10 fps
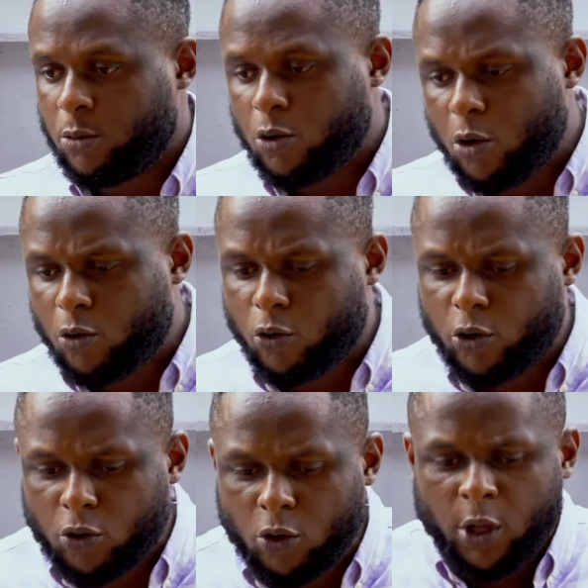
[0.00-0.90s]
Don't go,
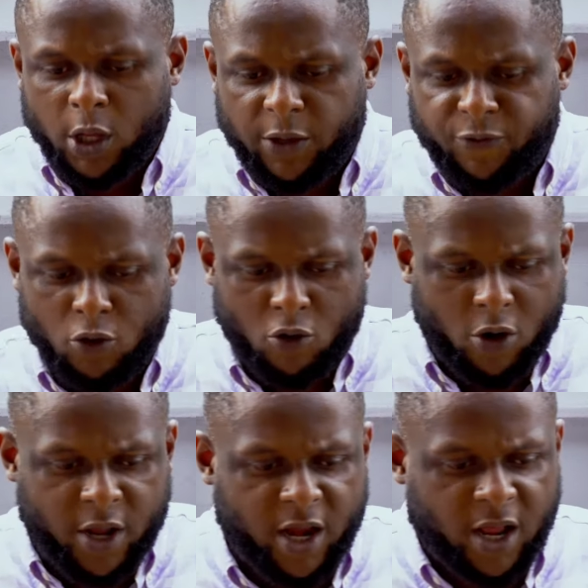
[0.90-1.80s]
you know, if you go
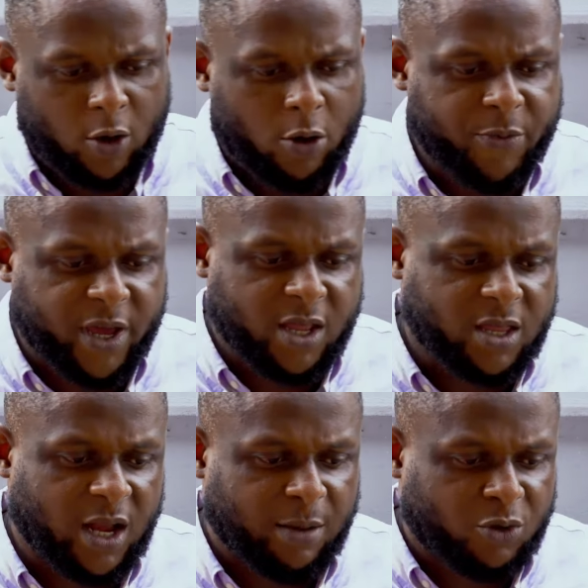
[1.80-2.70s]
there and I come begin
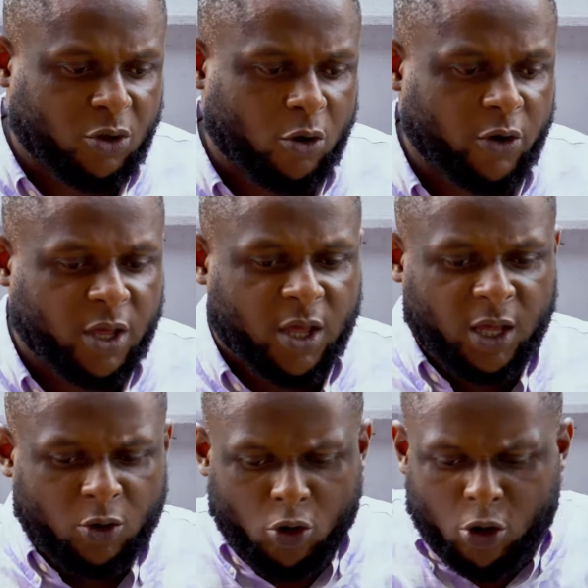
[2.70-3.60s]
tell I'm sorry.
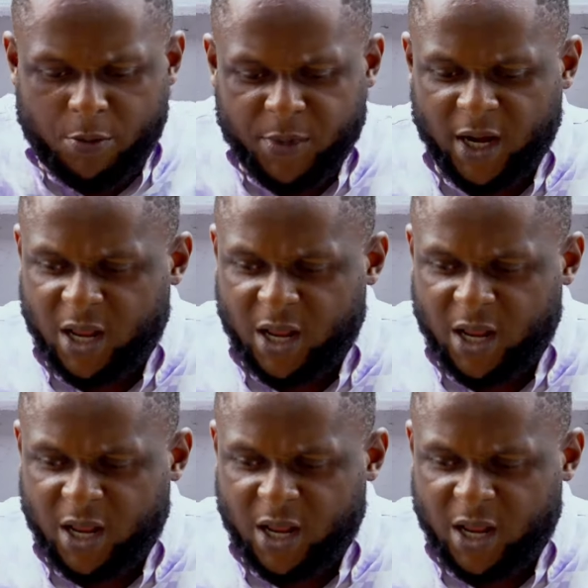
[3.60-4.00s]
You come there,